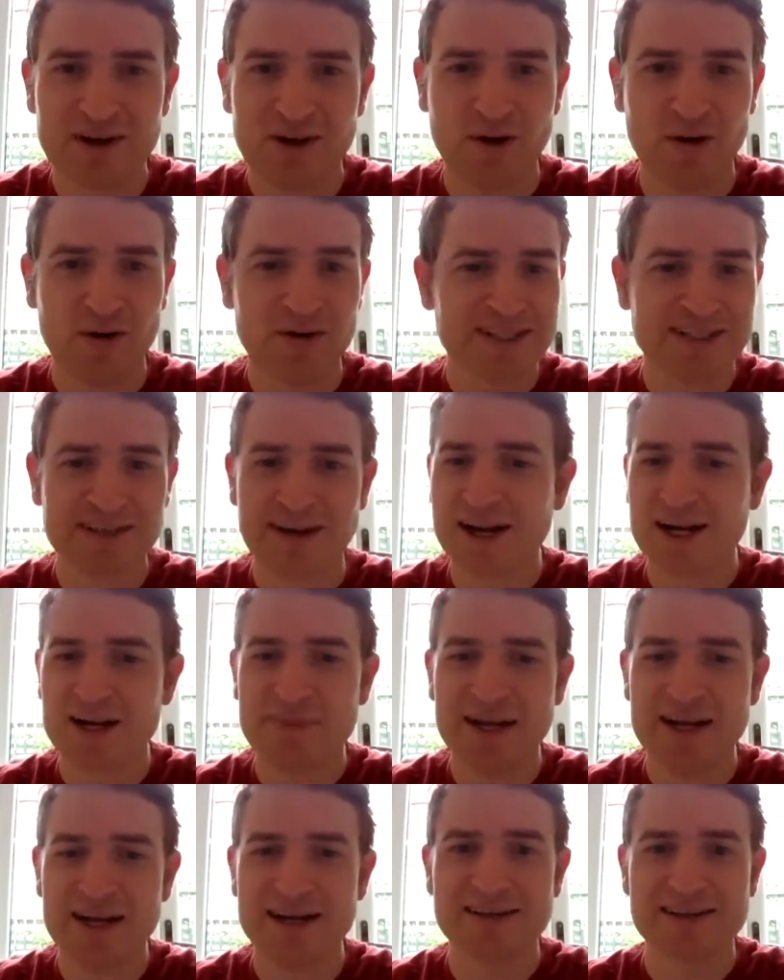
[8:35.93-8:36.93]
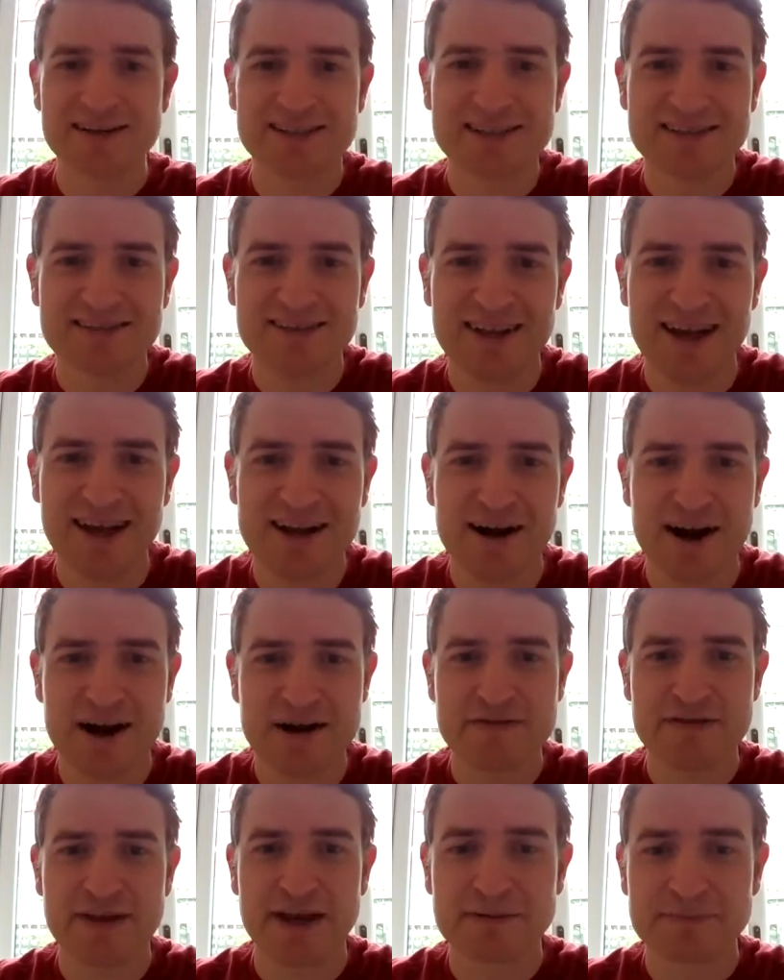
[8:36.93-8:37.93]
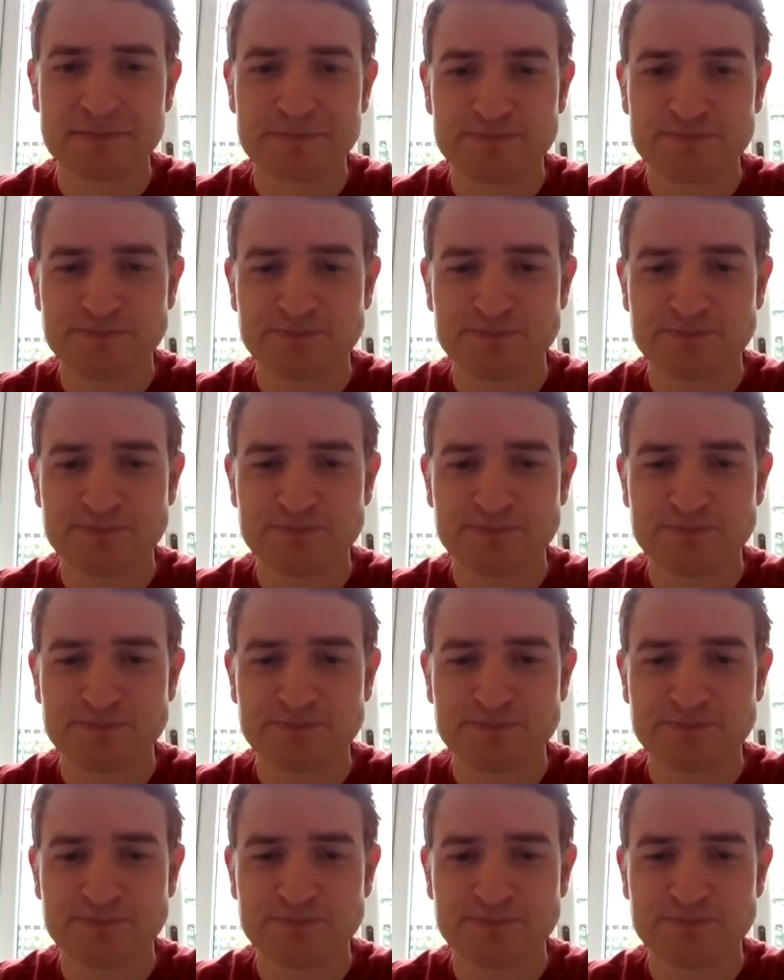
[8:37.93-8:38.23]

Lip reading: or encyclopedias, and that kind of thing.